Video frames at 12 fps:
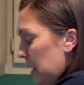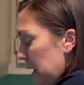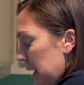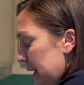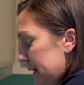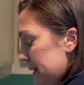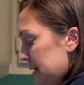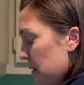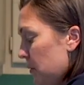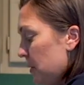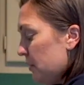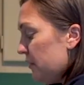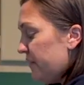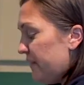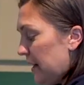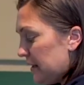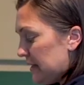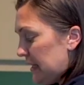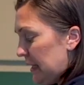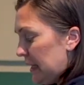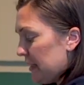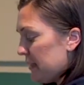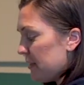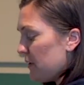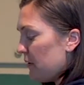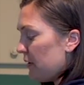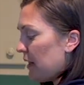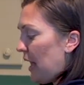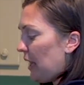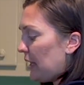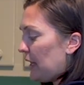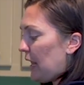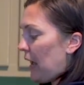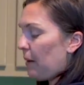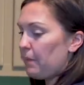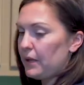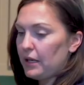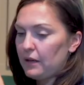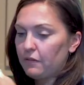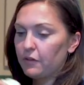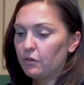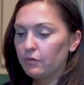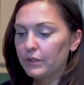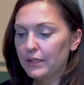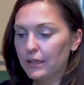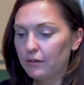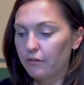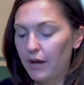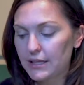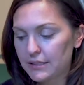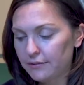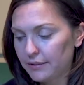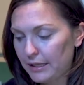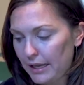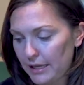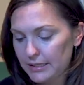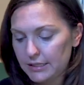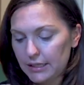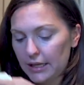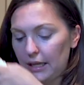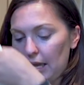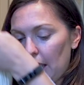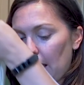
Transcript: is the wool felting, and so that can happen if you're really aggressively handling